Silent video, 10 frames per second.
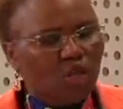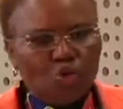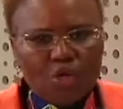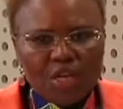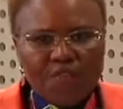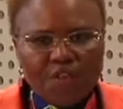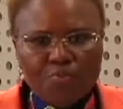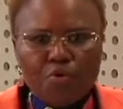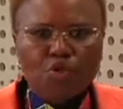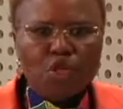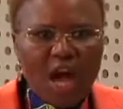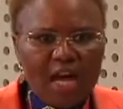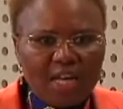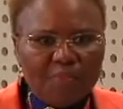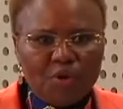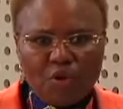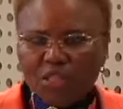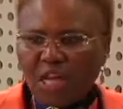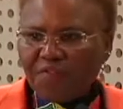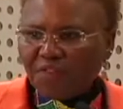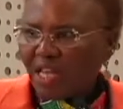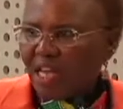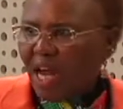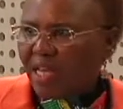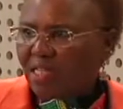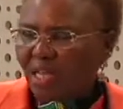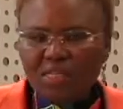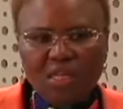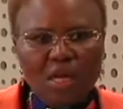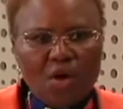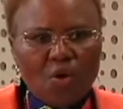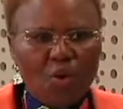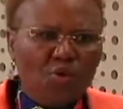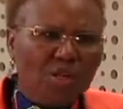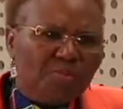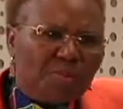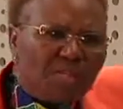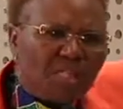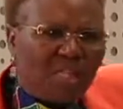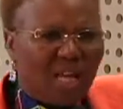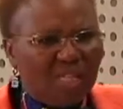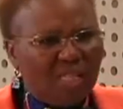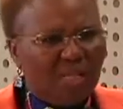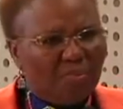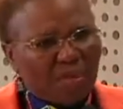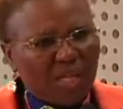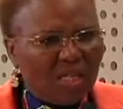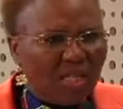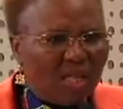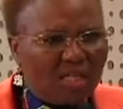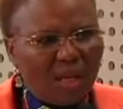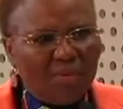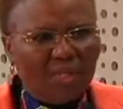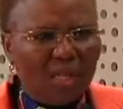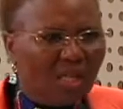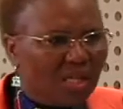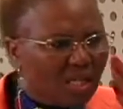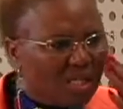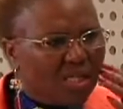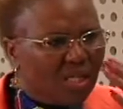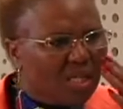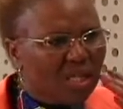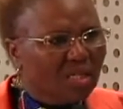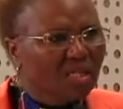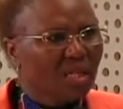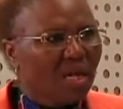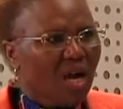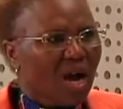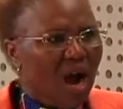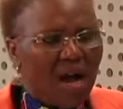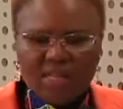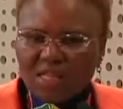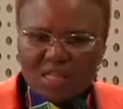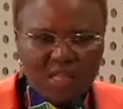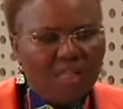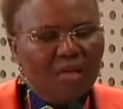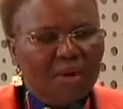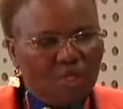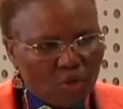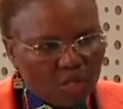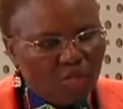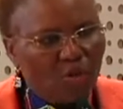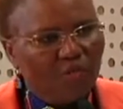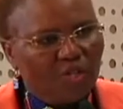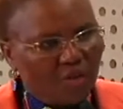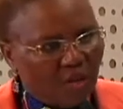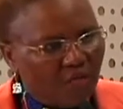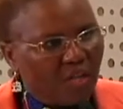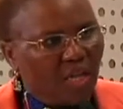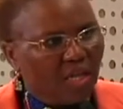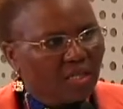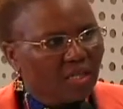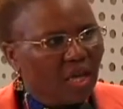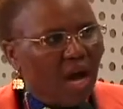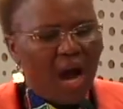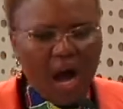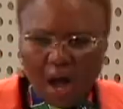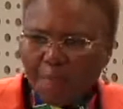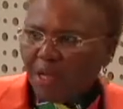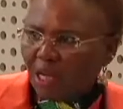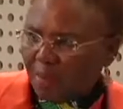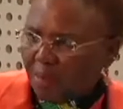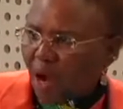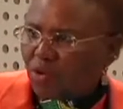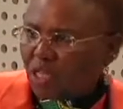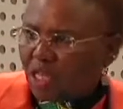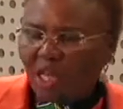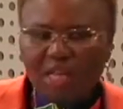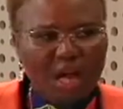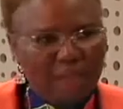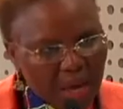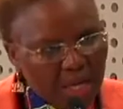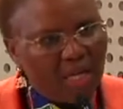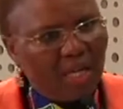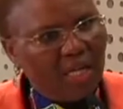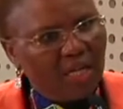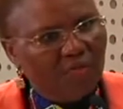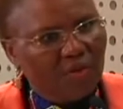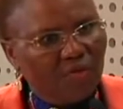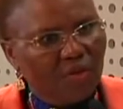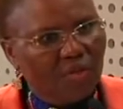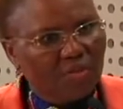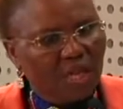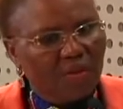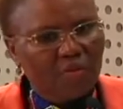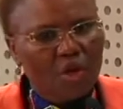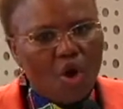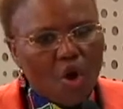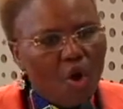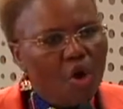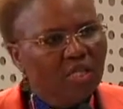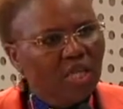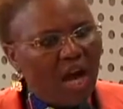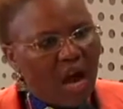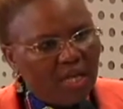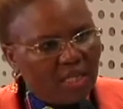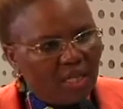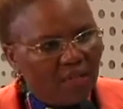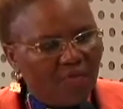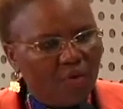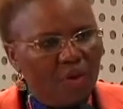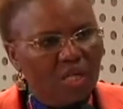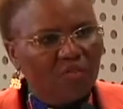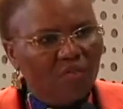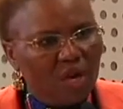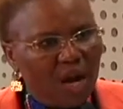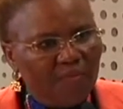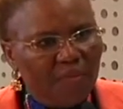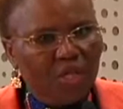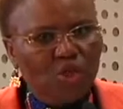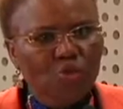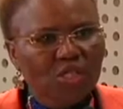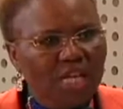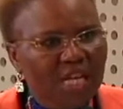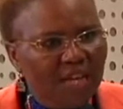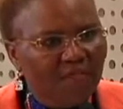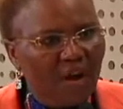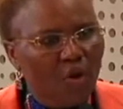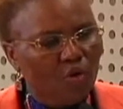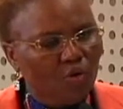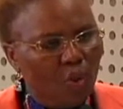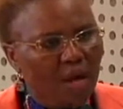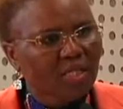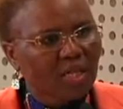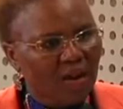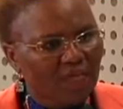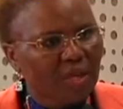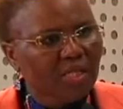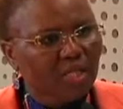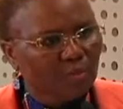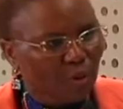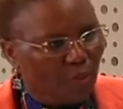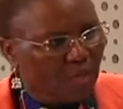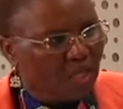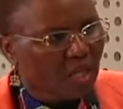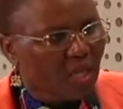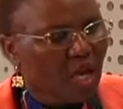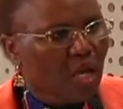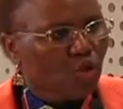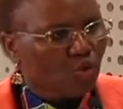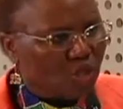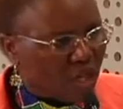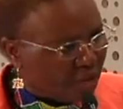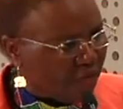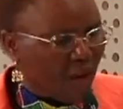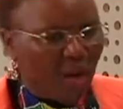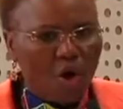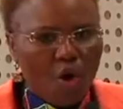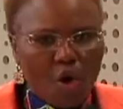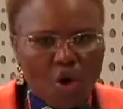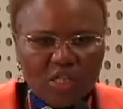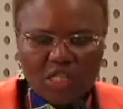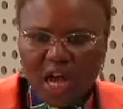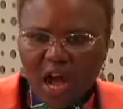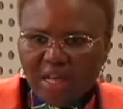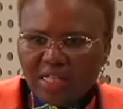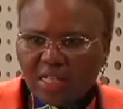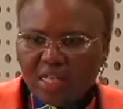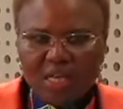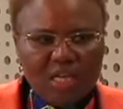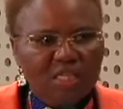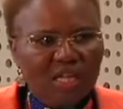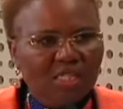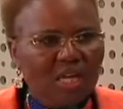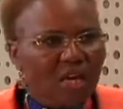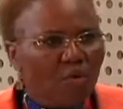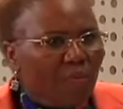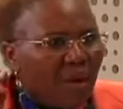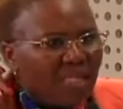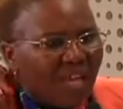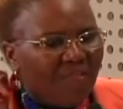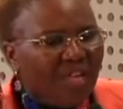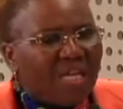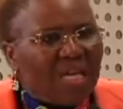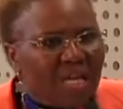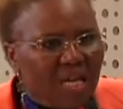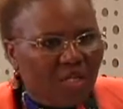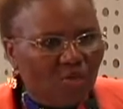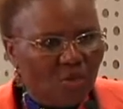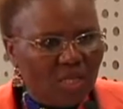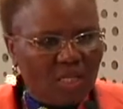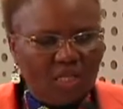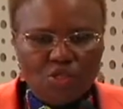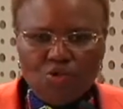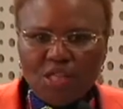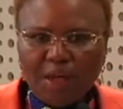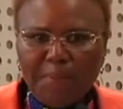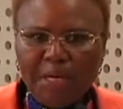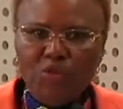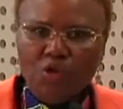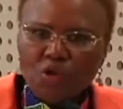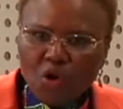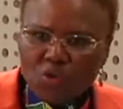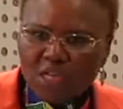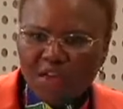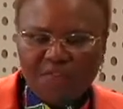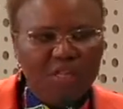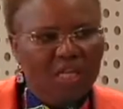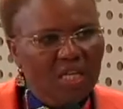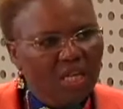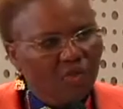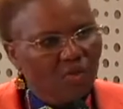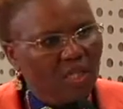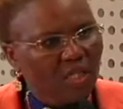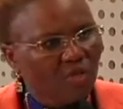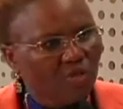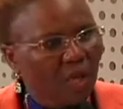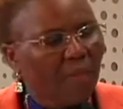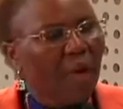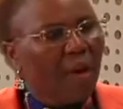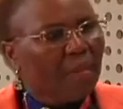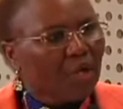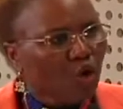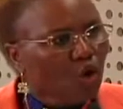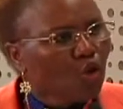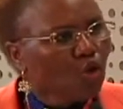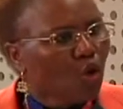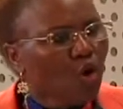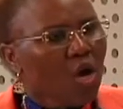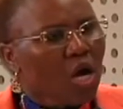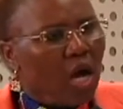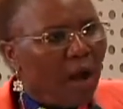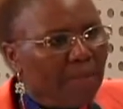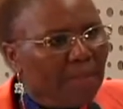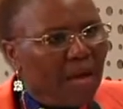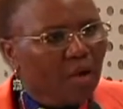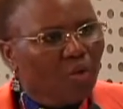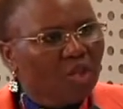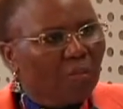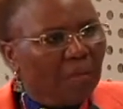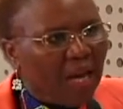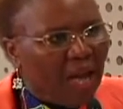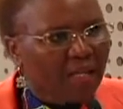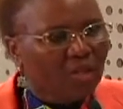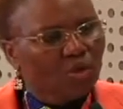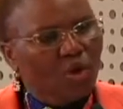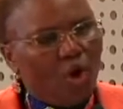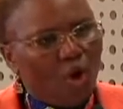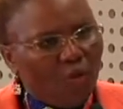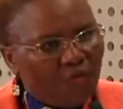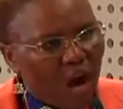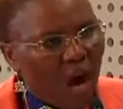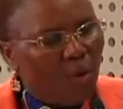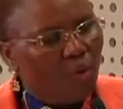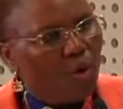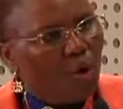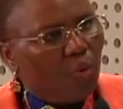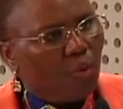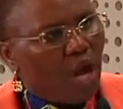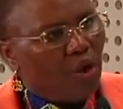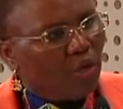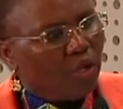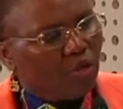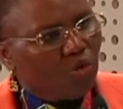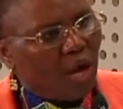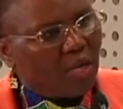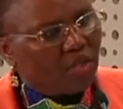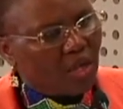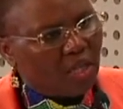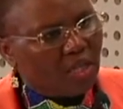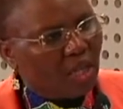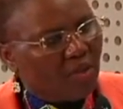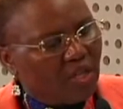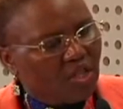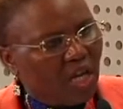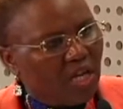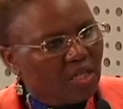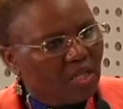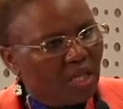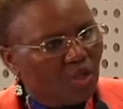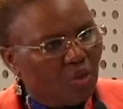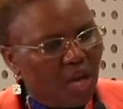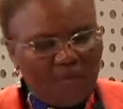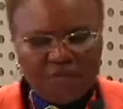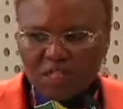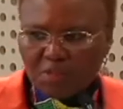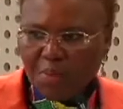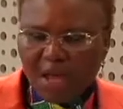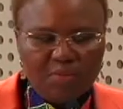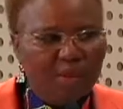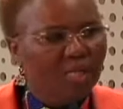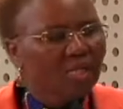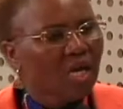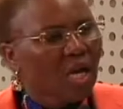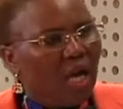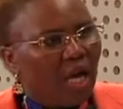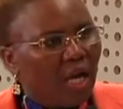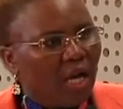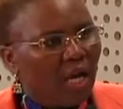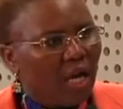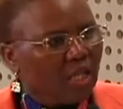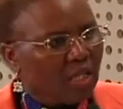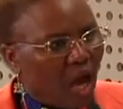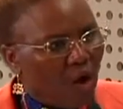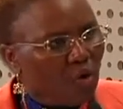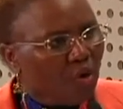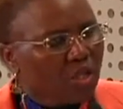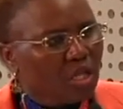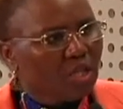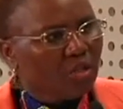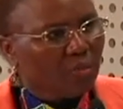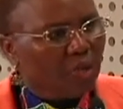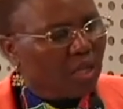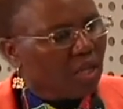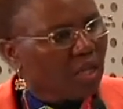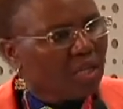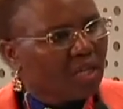to even push harder, because I've realized that what was being said in the beginning, some saying certain things, I think that the majority of South Africans are up and about and they are making a living for themselves. All they are asking for is for government to deliver on what government is promising to deliver. All they are asking is that we must have an ear to listen to them, but not only have an ear to listen to them, but also come back with plans of how we are going to address the challenges that we have. The department has now got its